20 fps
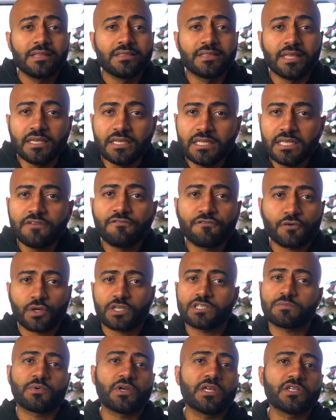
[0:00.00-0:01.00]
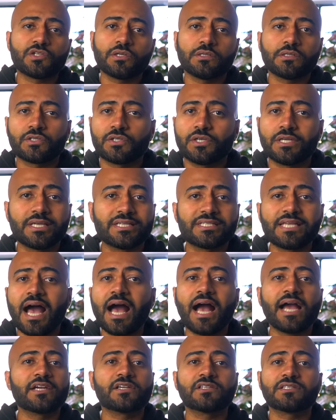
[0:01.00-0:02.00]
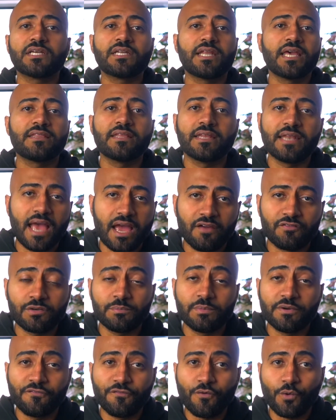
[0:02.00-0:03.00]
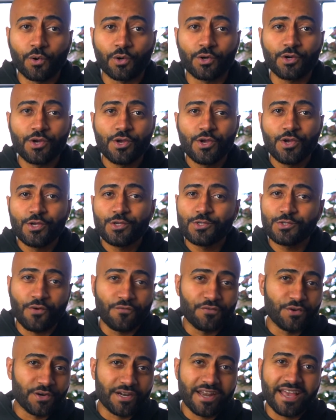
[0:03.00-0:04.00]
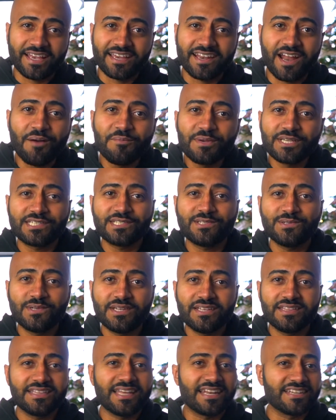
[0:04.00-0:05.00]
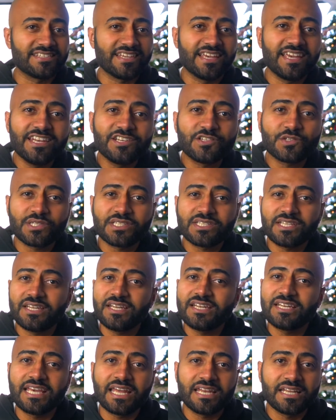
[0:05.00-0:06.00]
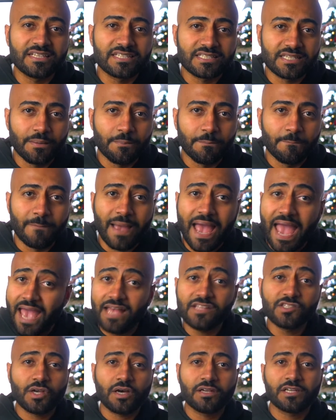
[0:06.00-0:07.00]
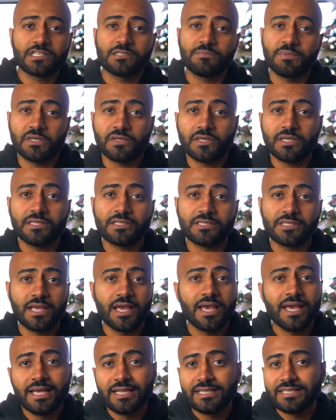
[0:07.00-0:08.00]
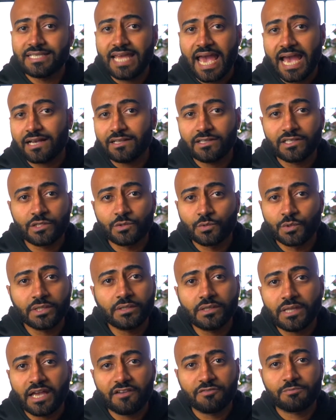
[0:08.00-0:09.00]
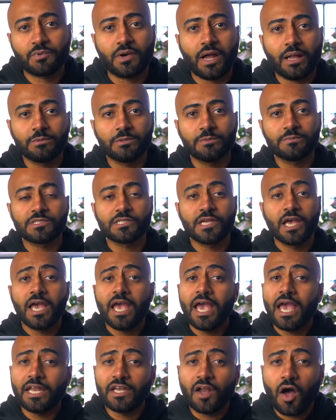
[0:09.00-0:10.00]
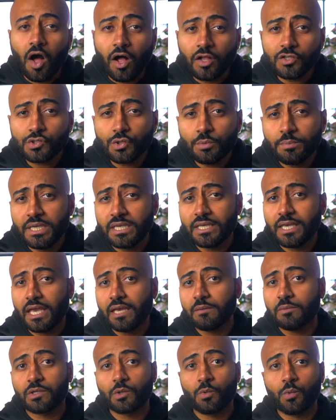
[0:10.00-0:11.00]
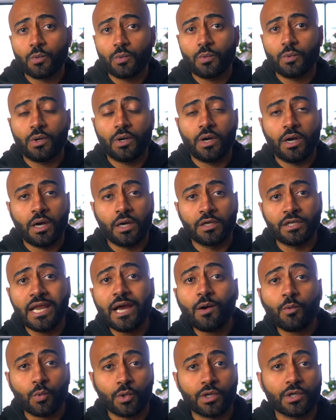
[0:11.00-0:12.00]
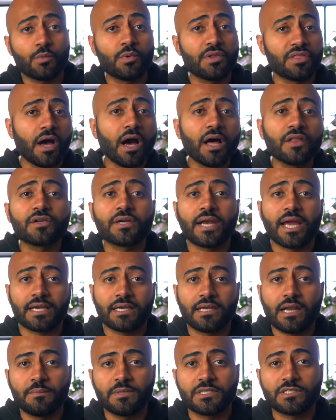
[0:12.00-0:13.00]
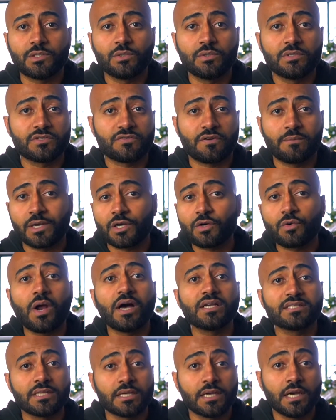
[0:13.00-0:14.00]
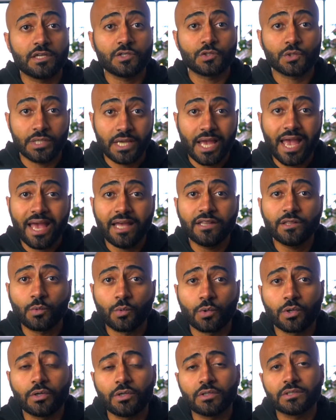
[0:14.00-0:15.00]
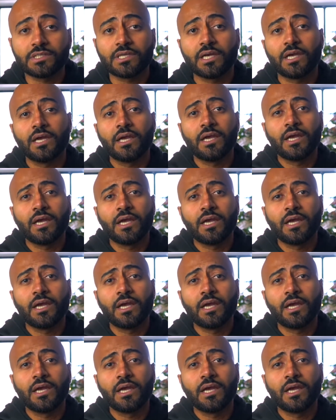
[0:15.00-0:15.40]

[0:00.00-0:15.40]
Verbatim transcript: The need for experiential learning is higher today than ever before. So if you're an economics student that is interested in getting some hands-on experience, tackling real-life problems, and also being able to uh, network with other economics students from across the country and the world,